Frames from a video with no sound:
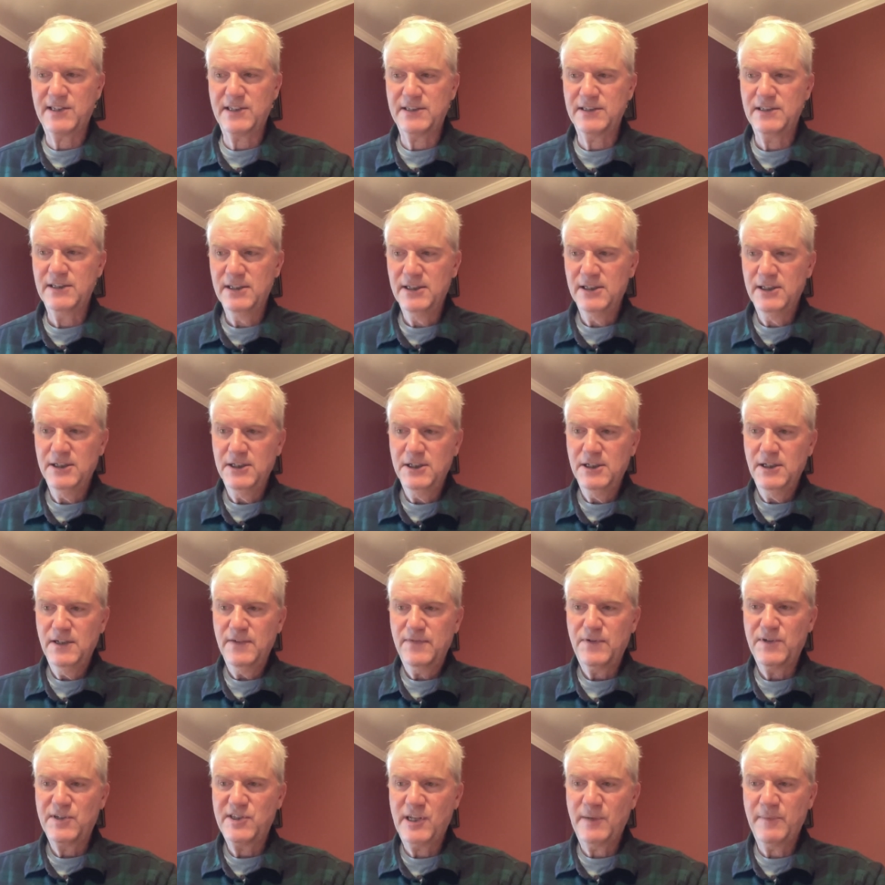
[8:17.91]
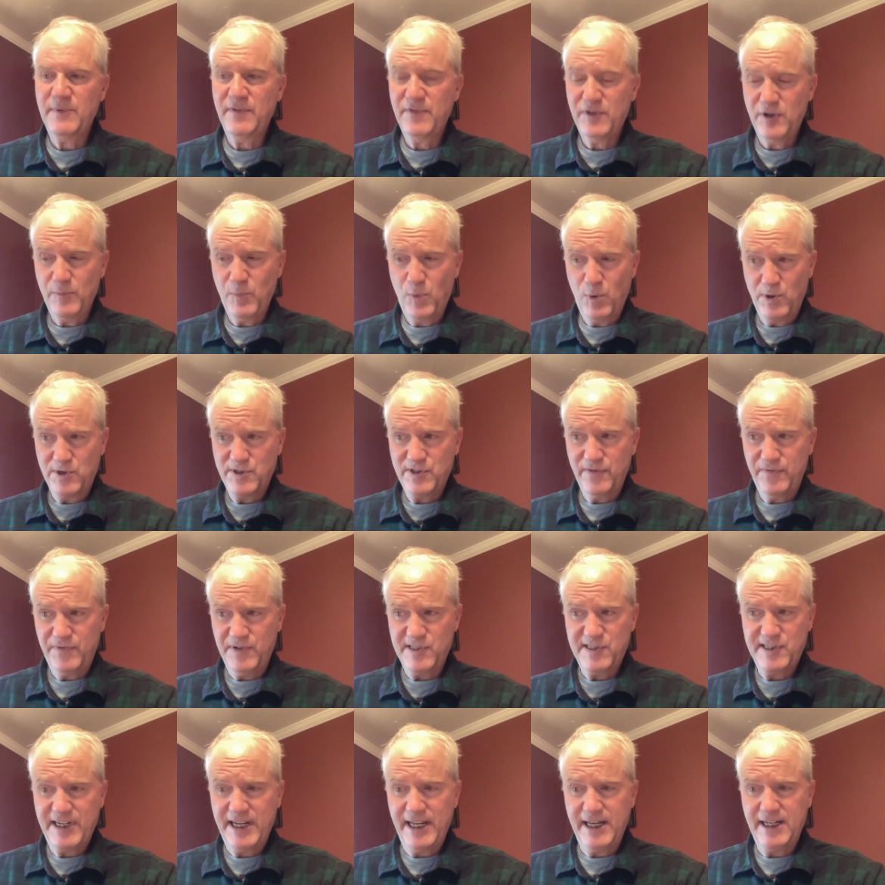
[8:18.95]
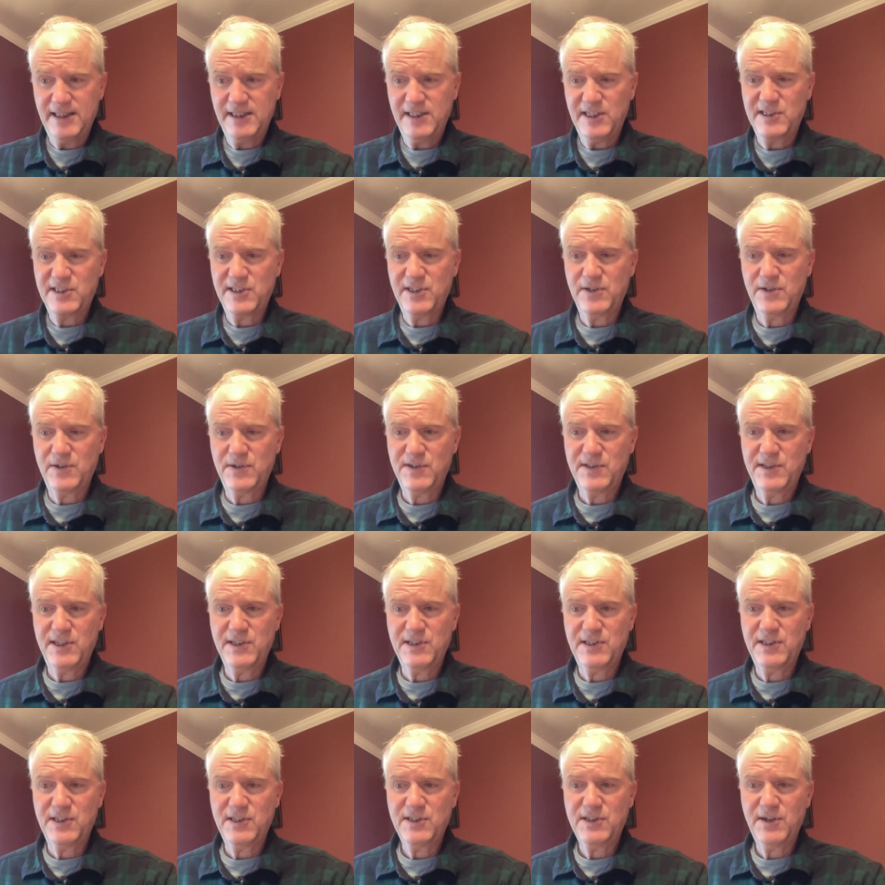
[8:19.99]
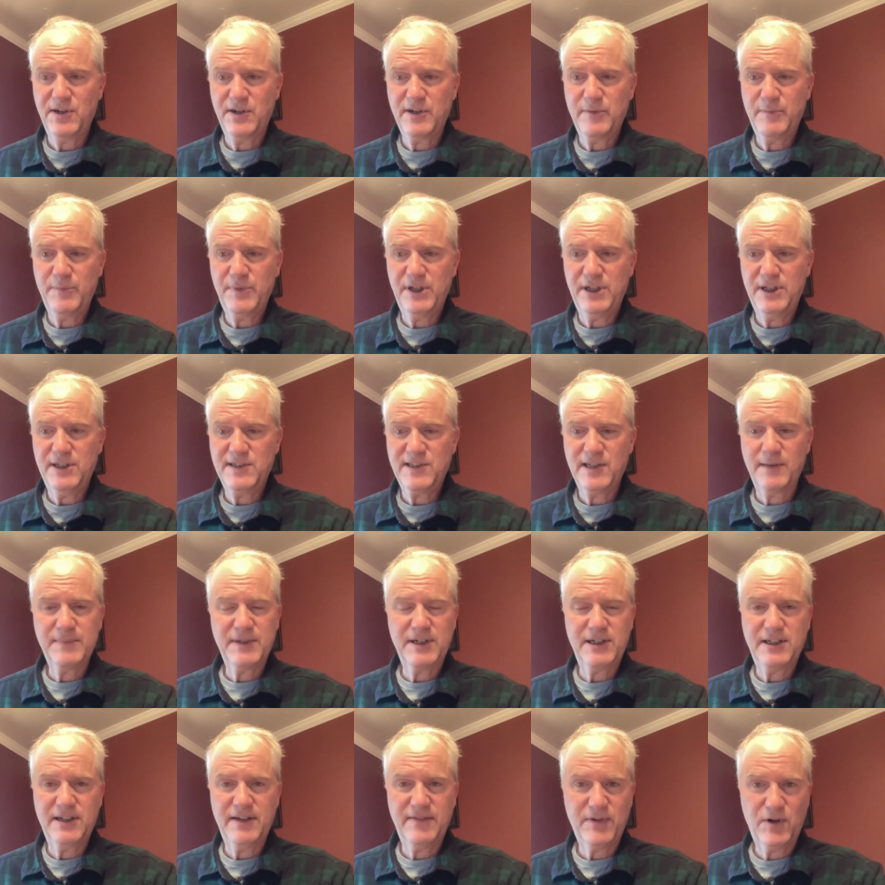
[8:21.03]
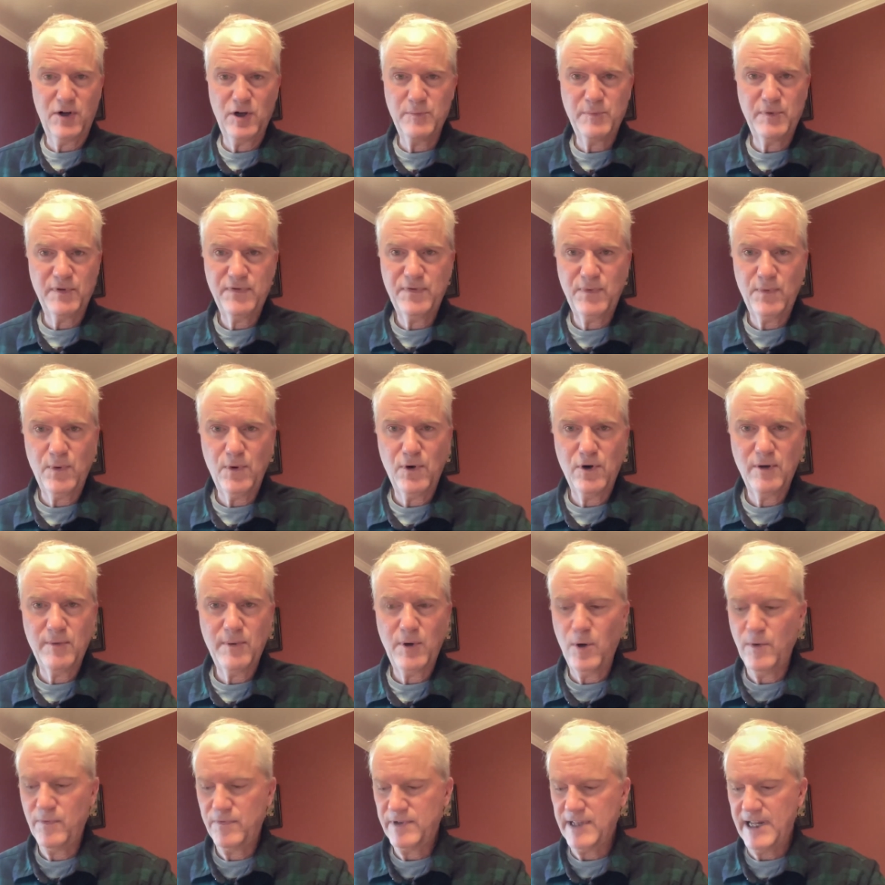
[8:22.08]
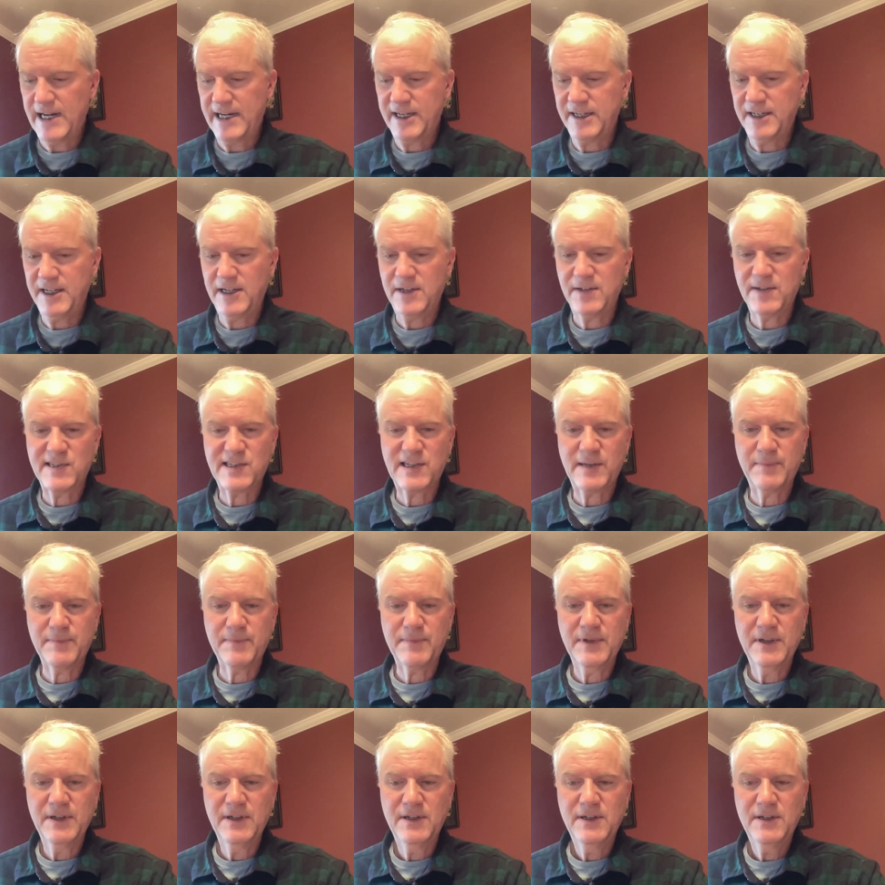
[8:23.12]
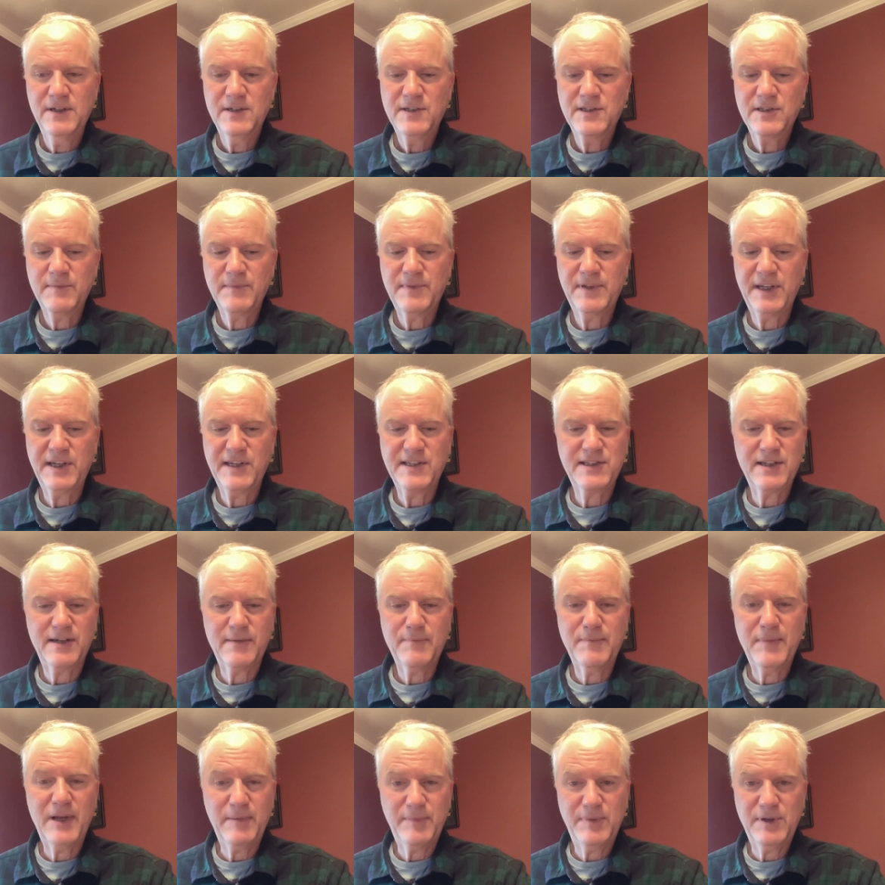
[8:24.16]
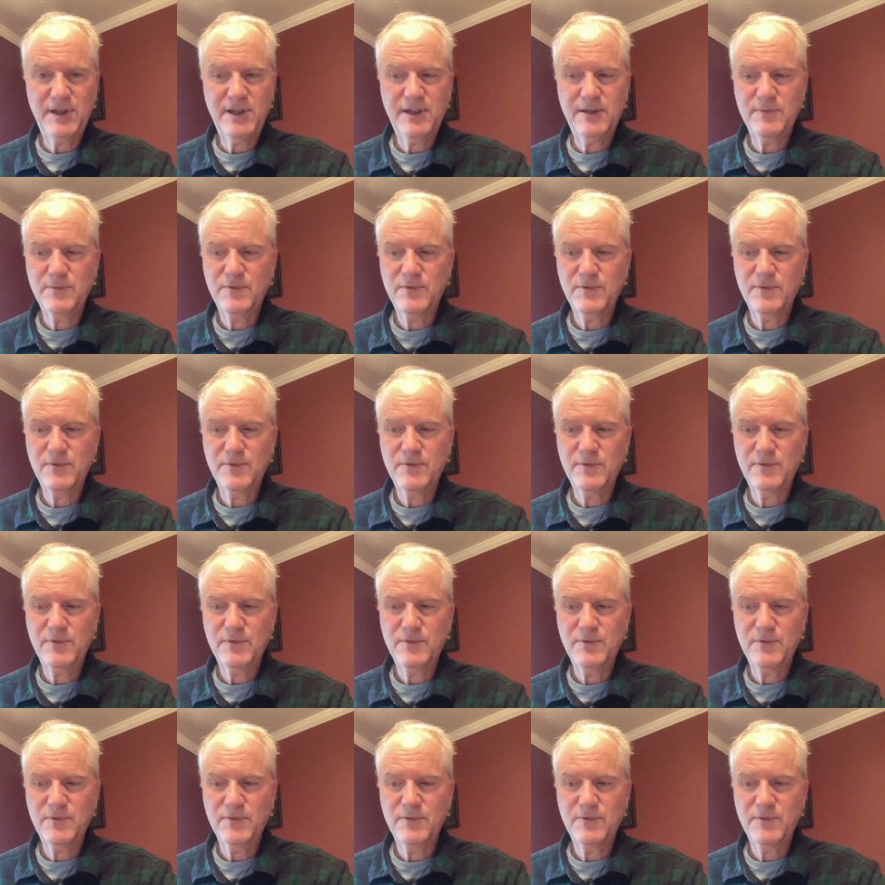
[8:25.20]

And for some of your more sophisticated listeners, this is going to be something they've heard before. Hopefully, I can hit on some things that maybe